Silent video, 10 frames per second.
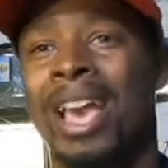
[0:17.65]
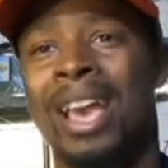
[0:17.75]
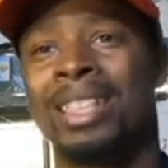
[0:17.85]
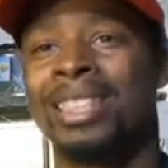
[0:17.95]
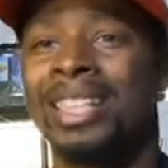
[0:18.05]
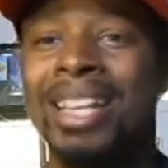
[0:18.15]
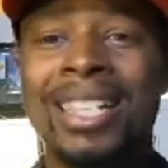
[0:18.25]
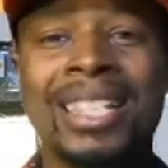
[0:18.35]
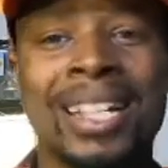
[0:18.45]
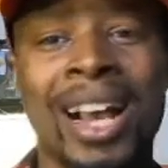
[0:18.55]
And
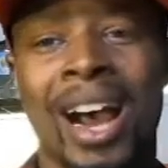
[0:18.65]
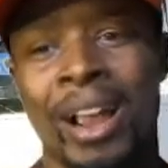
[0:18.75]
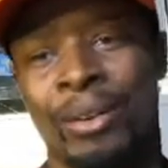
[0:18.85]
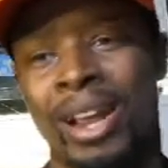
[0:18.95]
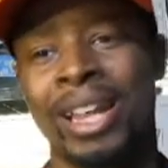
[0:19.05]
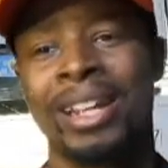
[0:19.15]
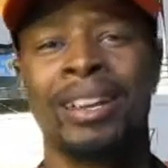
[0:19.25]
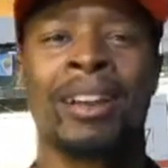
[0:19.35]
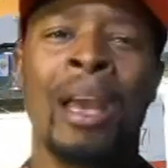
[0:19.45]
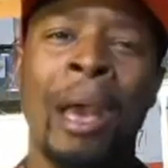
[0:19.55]
this guy right
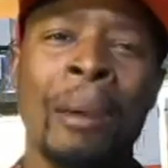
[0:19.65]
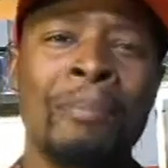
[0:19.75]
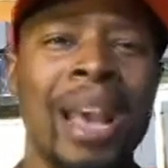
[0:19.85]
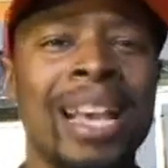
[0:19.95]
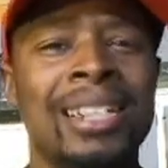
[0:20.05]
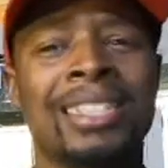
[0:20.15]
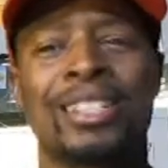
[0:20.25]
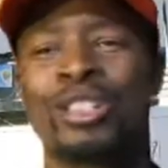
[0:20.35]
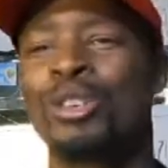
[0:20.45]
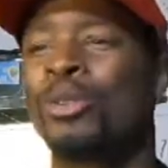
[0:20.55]
here,
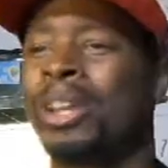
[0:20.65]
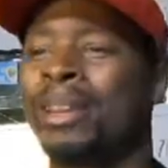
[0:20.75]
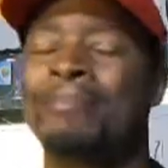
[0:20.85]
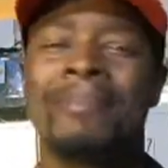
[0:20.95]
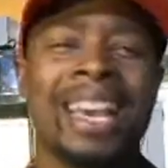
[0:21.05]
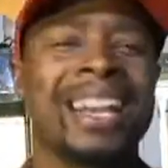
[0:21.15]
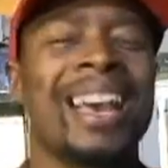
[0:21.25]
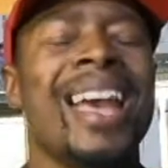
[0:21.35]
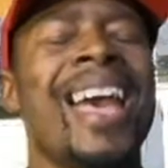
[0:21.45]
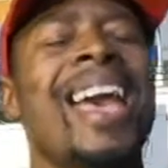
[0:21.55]
Bailey Chewy, made
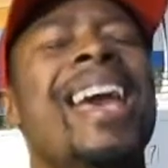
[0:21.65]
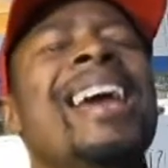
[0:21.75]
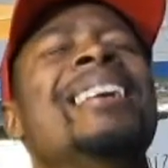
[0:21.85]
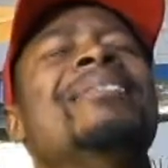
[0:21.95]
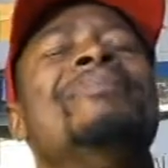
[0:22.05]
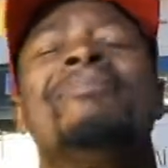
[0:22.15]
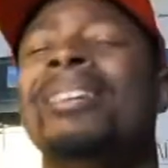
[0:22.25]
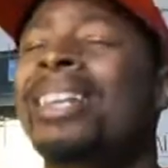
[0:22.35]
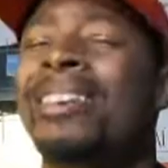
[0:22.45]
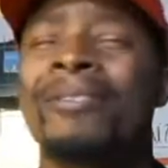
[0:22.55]
an
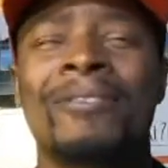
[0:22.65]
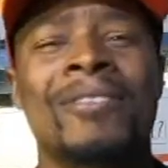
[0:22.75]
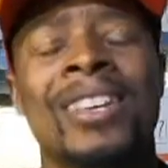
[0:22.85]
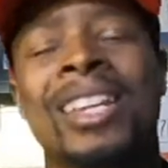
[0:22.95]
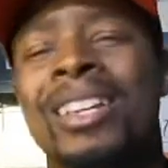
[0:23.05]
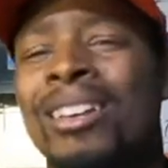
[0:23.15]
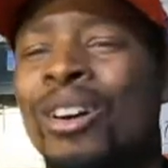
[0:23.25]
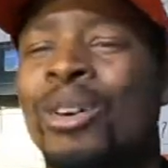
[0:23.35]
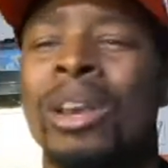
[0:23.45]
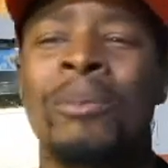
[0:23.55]
8-minute
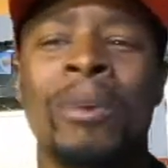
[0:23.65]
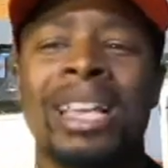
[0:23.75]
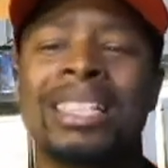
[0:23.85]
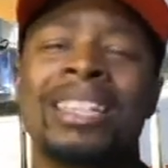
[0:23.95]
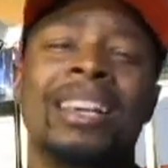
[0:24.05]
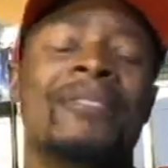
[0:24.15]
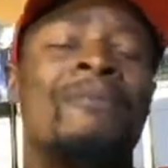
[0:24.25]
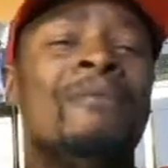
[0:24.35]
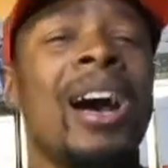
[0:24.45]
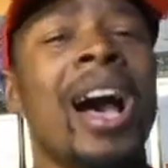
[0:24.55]
video and
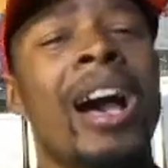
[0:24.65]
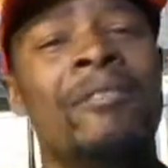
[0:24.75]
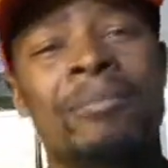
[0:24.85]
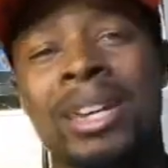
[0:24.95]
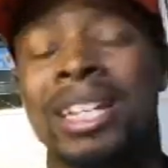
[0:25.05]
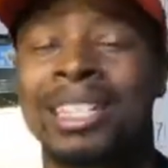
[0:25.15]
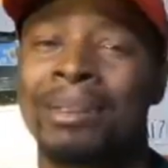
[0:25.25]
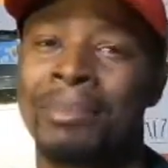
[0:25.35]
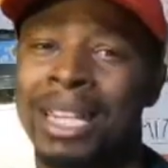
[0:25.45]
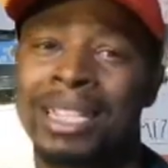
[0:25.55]
wasted 5
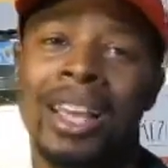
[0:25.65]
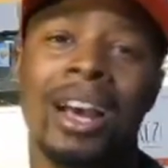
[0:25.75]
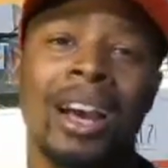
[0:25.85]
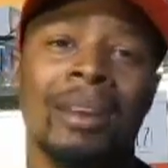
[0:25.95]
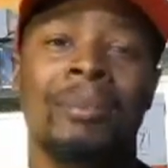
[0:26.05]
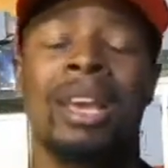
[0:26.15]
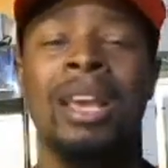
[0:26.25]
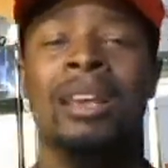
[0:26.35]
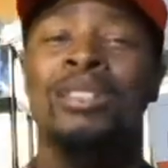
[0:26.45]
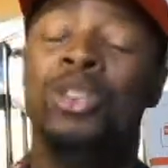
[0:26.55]
minutes of my time
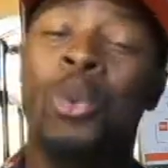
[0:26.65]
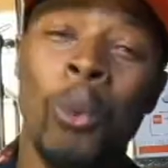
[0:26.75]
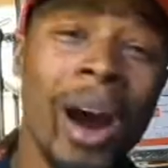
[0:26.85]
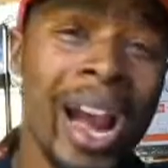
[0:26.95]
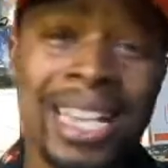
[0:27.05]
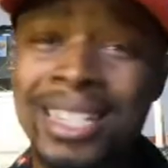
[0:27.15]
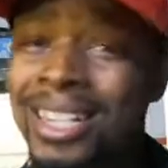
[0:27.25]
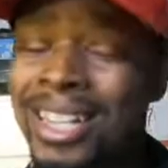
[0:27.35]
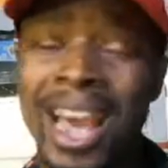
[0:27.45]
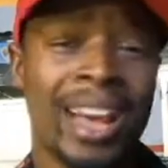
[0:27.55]
twice
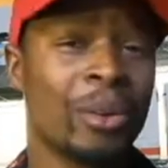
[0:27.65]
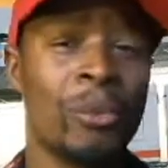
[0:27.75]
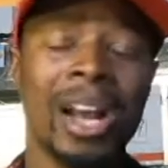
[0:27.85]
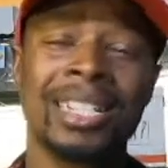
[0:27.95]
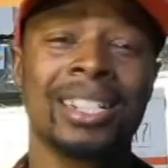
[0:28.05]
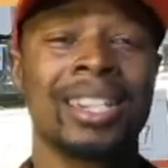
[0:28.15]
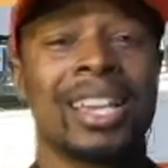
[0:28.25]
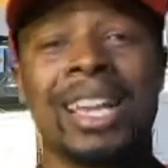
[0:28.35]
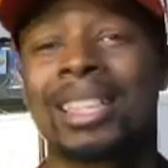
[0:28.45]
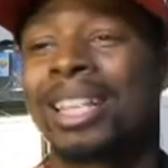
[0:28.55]
because I had to watch it
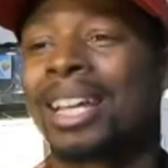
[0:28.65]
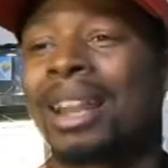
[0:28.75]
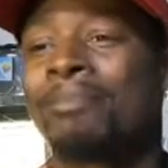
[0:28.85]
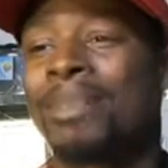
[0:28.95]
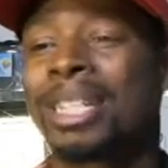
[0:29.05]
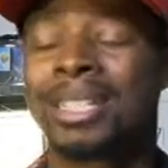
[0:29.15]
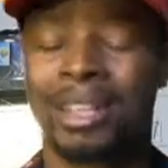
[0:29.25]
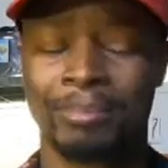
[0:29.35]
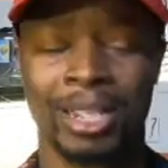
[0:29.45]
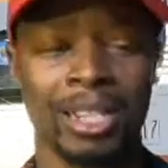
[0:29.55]
again thinking I missed
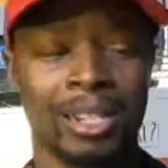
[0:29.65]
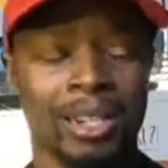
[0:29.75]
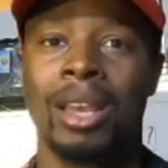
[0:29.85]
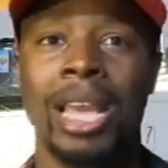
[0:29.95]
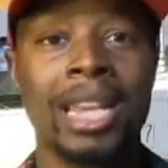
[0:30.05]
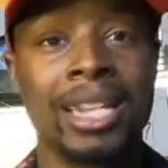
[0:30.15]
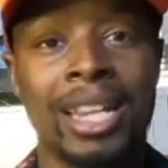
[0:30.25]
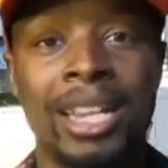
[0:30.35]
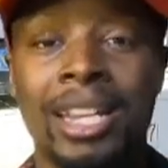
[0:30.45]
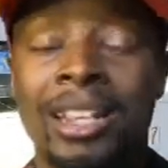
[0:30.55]
something, and
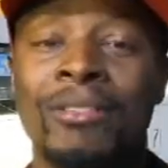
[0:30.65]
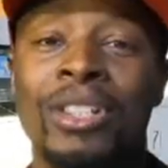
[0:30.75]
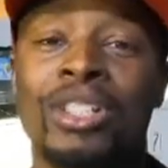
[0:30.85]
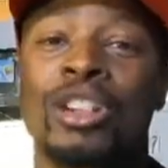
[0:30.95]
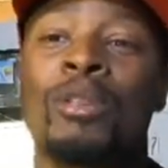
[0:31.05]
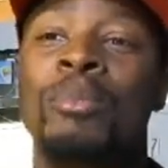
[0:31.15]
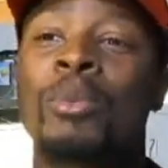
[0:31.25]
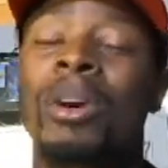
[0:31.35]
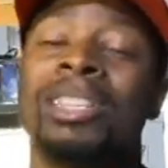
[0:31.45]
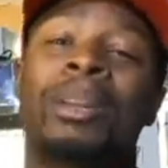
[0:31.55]
didn't even show
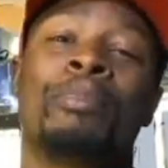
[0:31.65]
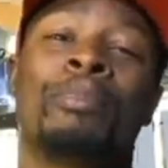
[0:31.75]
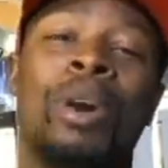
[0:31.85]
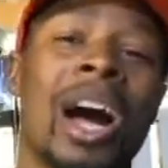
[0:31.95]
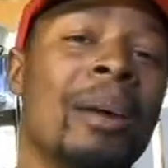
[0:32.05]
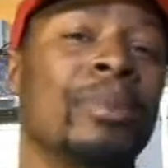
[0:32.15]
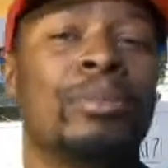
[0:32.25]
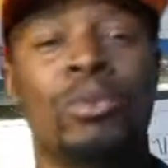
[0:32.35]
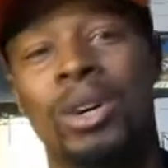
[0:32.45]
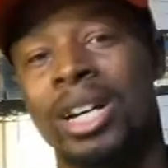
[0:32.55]
me what the
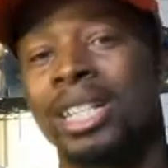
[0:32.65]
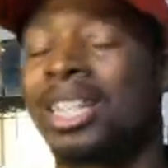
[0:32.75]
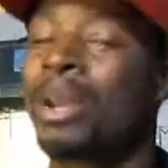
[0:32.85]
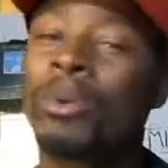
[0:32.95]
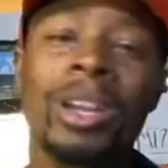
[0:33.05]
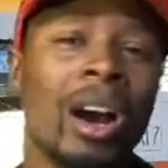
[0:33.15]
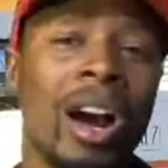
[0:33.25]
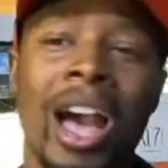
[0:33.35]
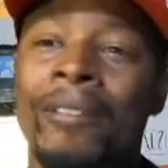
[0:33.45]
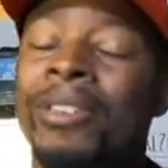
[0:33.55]
problem was. And we
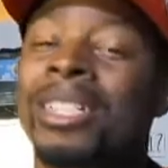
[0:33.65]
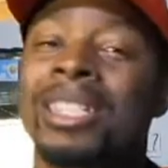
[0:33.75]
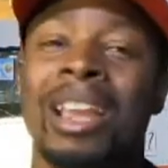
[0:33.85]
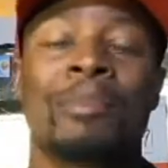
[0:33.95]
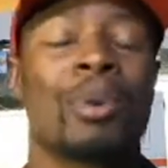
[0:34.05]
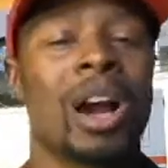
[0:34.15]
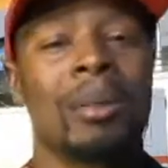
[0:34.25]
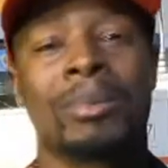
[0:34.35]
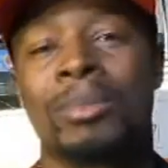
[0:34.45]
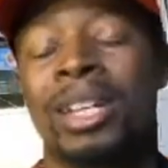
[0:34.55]
all having the same
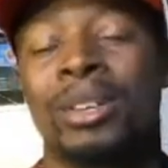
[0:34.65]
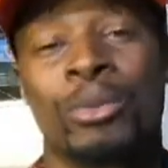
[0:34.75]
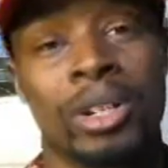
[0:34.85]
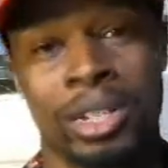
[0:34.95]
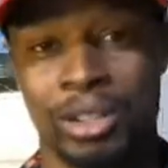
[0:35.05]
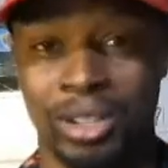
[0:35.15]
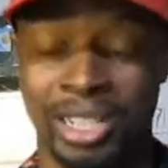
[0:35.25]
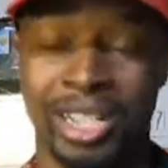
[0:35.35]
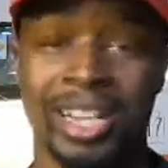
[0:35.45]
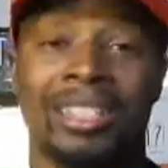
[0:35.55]
problem, and it really
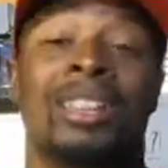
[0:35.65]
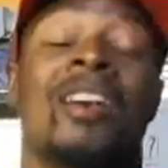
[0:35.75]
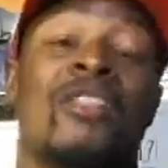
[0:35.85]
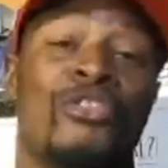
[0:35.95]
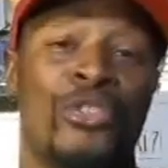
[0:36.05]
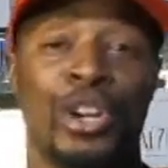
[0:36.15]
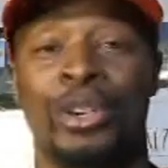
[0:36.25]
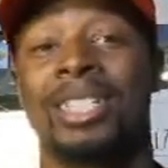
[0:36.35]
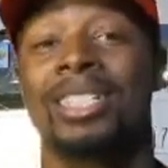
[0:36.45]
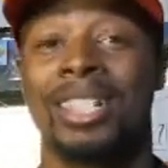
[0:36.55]
only takes
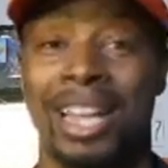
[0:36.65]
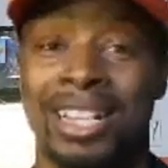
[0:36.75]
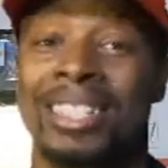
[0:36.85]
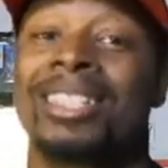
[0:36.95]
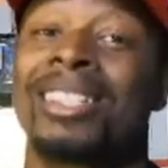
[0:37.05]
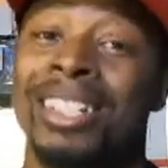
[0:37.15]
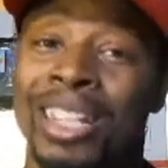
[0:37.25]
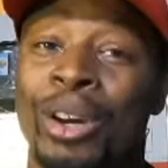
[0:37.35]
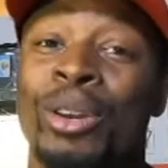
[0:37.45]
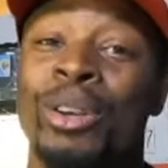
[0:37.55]
30 seconds to
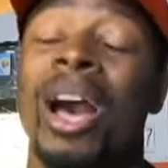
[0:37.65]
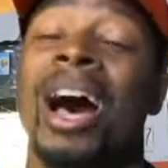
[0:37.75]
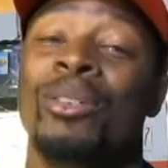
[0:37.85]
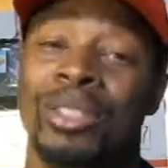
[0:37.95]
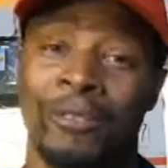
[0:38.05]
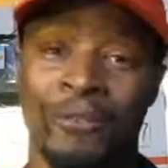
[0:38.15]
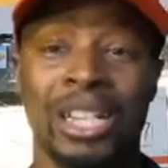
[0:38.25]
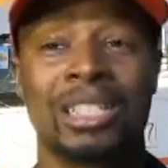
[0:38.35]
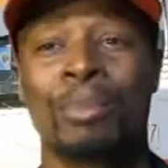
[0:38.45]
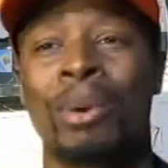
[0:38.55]
tell you how to
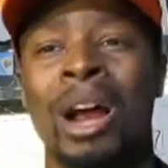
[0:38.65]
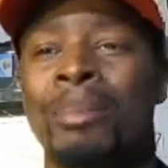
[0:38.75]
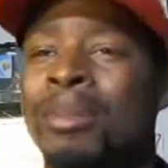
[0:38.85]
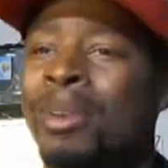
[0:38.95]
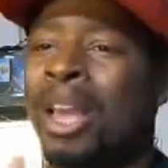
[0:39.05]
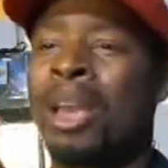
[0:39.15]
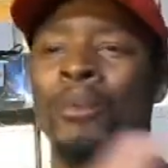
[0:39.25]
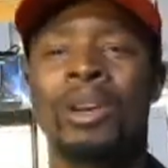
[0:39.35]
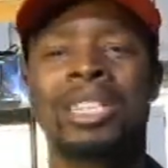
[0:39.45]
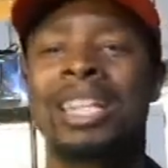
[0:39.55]
fix the problem,
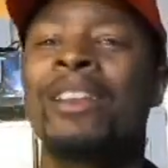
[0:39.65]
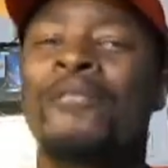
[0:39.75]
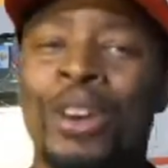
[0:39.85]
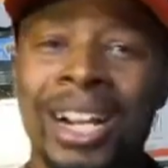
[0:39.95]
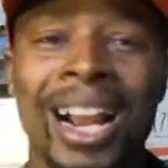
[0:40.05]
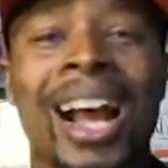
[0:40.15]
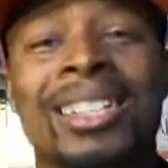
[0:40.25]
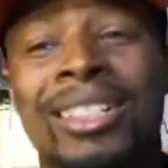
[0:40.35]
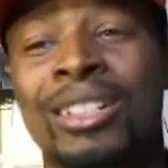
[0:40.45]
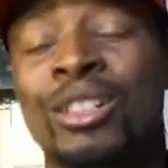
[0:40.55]
which he
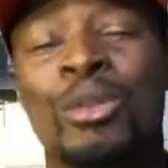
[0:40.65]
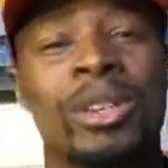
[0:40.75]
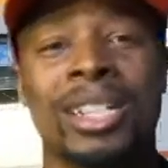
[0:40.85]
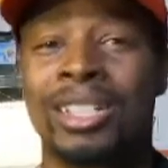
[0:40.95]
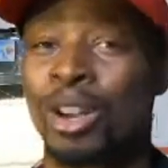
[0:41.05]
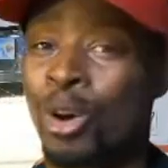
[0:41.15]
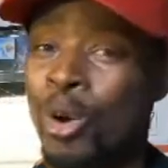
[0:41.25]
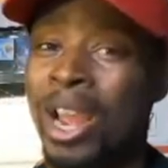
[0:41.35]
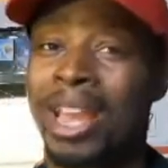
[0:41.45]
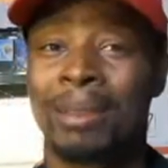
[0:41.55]
forgot to do in his
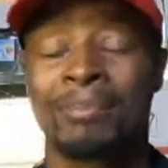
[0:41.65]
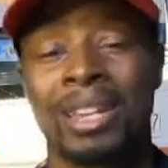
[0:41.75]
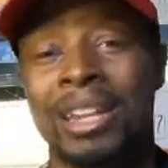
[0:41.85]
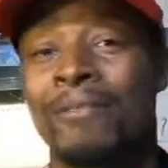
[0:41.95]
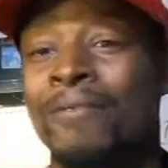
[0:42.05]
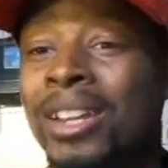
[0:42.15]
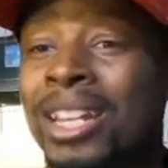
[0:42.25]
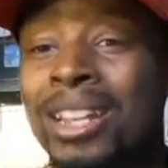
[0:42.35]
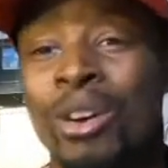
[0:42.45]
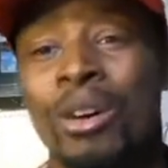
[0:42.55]
whole 8-minute
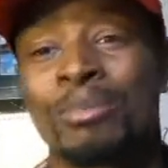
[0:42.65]
video.